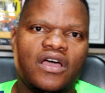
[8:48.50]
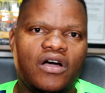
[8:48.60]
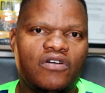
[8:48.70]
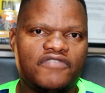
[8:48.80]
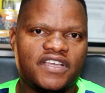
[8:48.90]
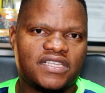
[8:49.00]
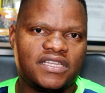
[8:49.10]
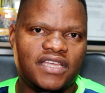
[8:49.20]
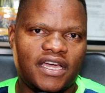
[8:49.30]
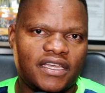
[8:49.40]

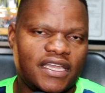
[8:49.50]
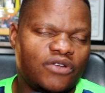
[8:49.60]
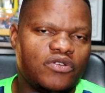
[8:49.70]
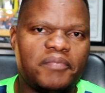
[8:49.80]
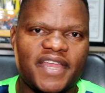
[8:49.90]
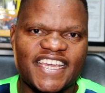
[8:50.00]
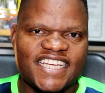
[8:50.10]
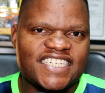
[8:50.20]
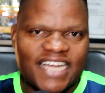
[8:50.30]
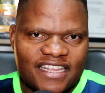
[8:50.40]
Obviously, they're not playing
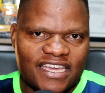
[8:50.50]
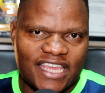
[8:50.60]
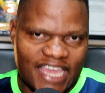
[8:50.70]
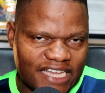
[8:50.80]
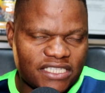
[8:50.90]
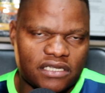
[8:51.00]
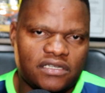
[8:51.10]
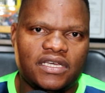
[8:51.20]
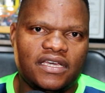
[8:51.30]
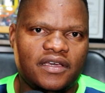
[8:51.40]
each other yet.
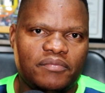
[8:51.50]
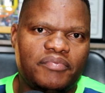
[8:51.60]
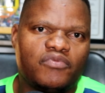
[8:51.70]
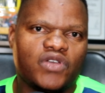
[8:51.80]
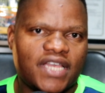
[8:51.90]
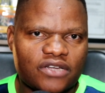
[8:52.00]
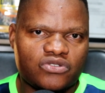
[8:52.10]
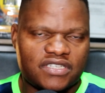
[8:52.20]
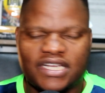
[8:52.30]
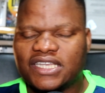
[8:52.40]
Good luck
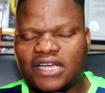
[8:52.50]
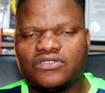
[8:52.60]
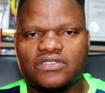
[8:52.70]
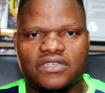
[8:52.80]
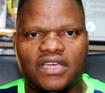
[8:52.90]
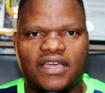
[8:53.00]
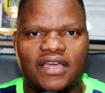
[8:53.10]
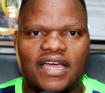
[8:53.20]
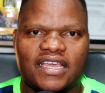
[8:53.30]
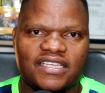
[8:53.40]
to Sundowns
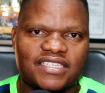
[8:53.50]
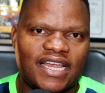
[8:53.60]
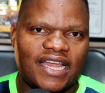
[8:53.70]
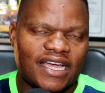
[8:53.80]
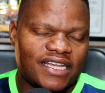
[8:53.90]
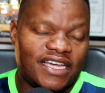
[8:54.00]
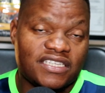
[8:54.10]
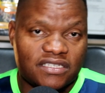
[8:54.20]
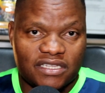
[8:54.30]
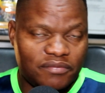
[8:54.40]
against Al Ahly. I
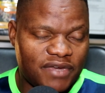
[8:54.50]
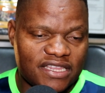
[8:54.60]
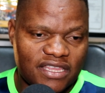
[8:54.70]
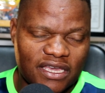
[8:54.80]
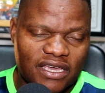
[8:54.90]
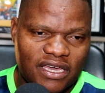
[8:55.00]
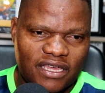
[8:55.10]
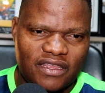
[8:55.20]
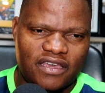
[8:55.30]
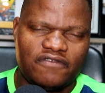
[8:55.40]
see them. I think
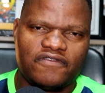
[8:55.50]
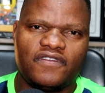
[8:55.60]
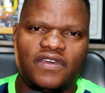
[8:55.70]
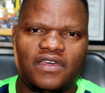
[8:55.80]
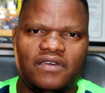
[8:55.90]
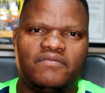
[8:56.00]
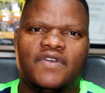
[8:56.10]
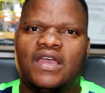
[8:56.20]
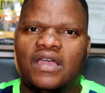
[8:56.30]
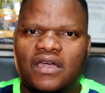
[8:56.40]
they
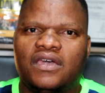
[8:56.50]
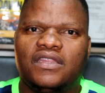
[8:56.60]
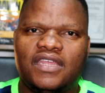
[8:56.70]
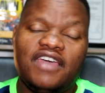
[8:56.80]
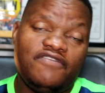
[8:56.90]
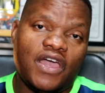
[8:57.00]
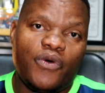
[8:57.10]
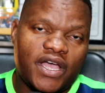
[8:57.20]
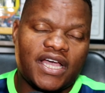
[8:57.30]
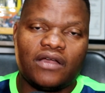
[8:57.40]
have their
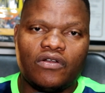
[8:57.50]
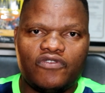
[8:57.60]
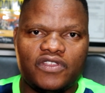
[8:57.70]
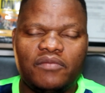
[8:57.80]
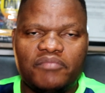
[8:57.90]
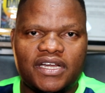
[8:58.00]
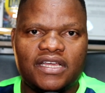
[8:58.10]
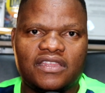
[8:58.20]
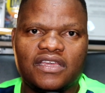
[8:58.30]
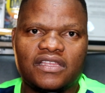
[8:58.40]
work cut out for them, but
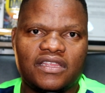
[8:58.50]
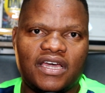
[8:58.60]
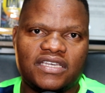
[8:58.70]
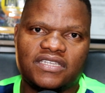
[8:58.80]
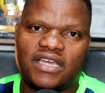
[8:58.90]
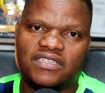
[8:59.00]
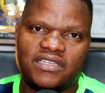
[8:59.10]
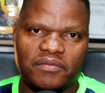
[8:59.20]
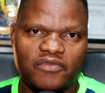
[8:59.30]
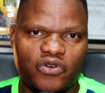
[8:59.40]
I think I see
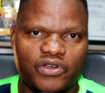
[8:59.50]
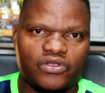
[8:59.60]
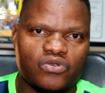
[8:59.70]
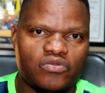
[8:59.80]
them going through.